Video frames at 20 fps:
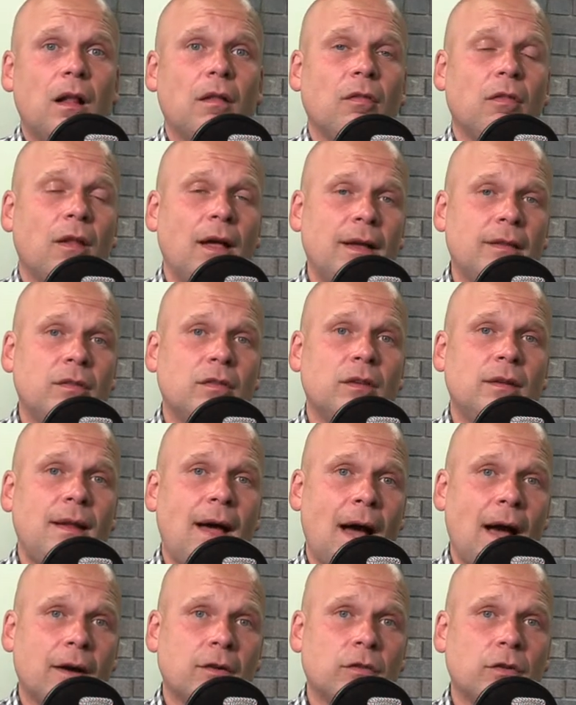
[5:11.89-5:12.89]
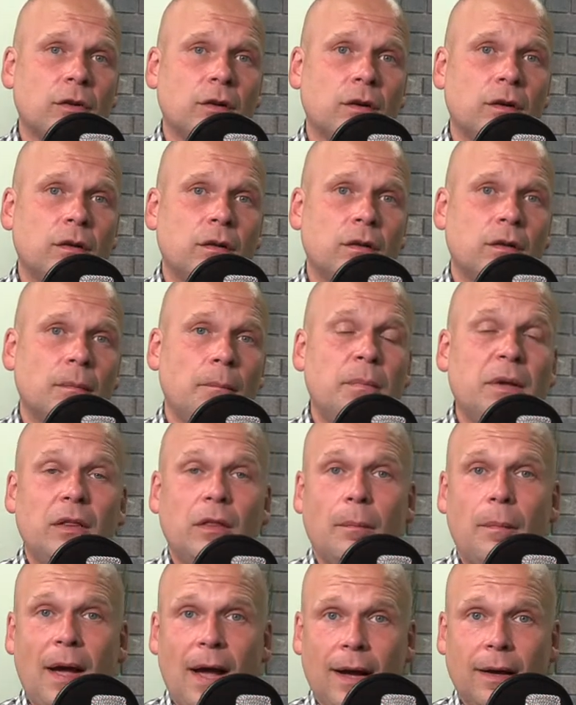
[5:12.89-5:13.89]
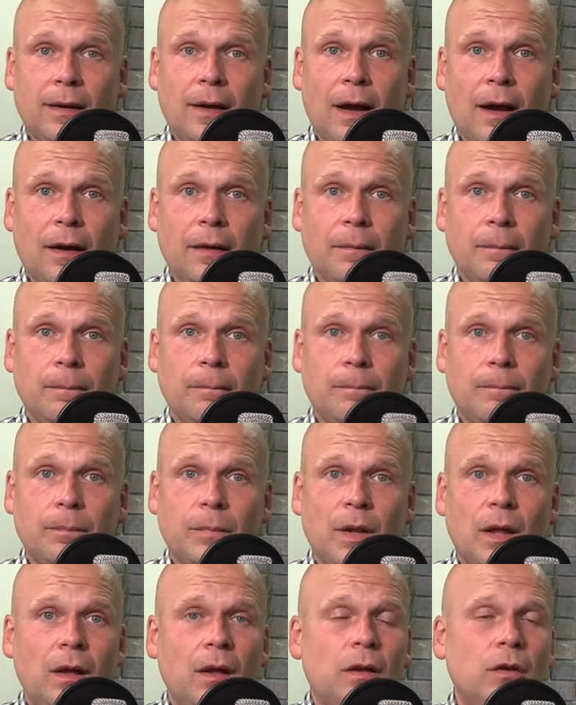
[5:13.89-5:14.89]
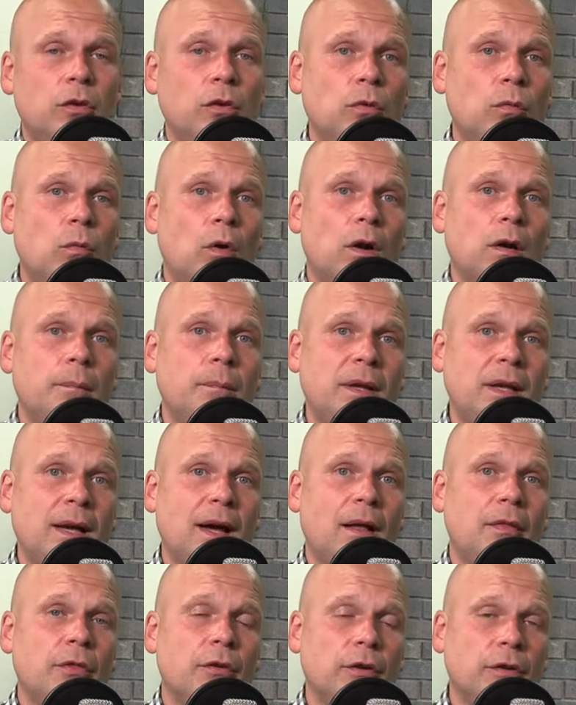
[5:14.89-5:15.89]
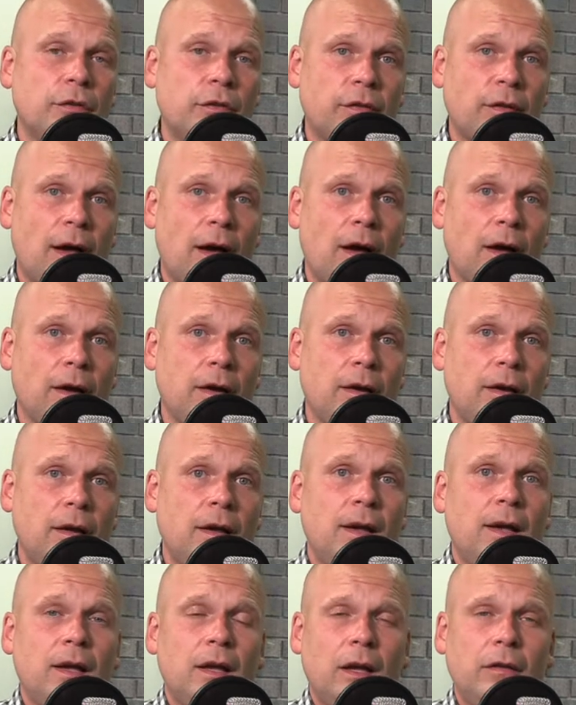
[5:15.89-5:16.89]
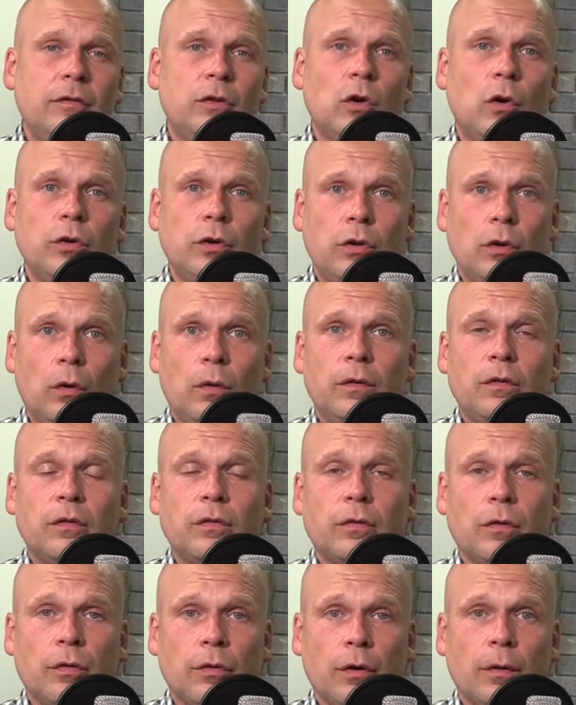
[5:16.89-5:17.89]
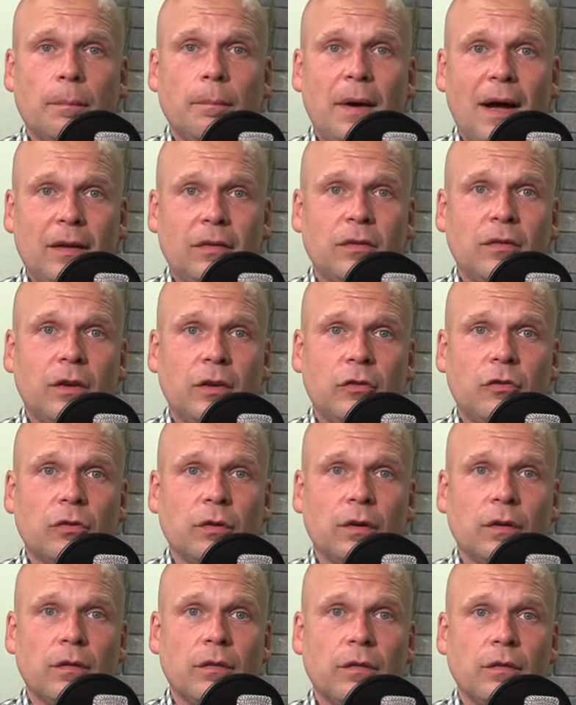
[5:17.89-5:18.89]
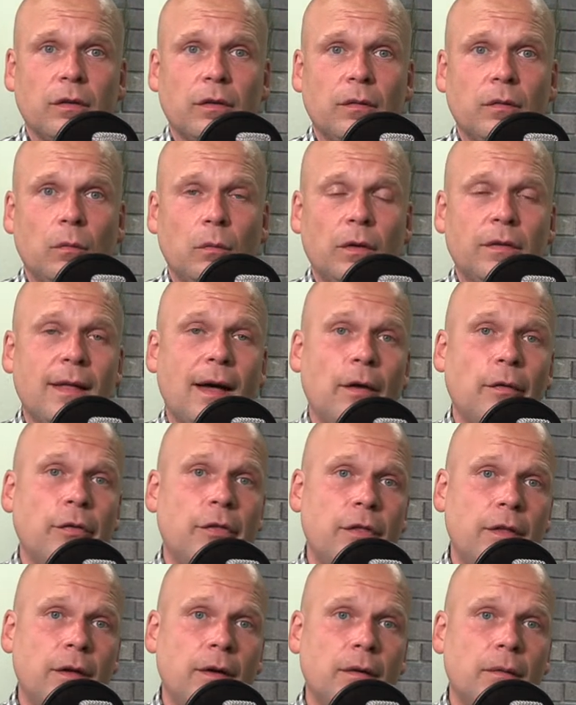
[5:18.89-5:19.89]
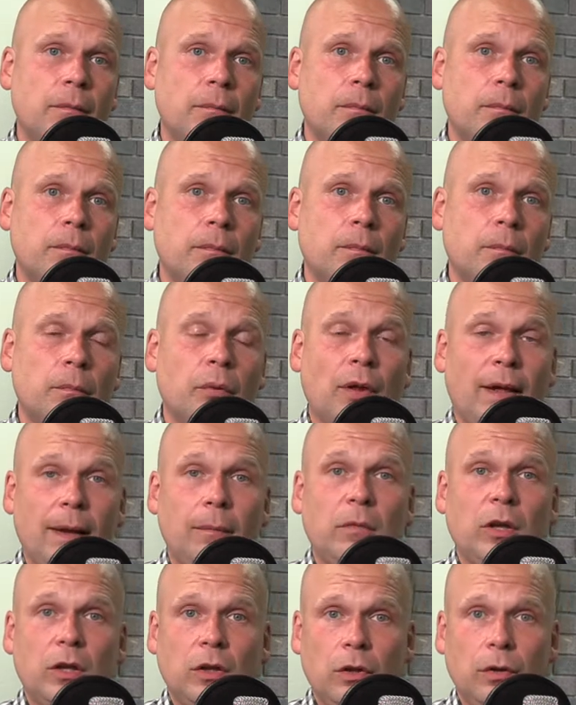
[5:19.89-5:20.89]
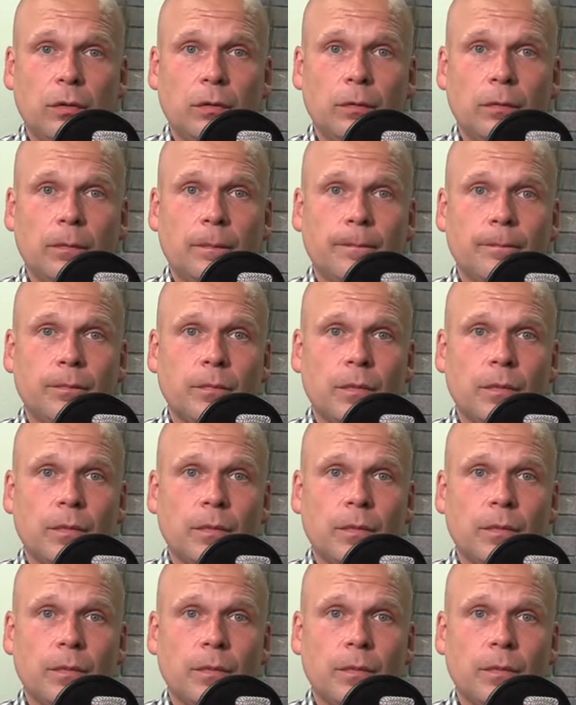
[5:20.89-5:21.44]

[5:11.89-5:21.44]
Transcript: Let the doctor be the bad guy. You want to be on their side, even though you know it's for their best interest, without them blaming you.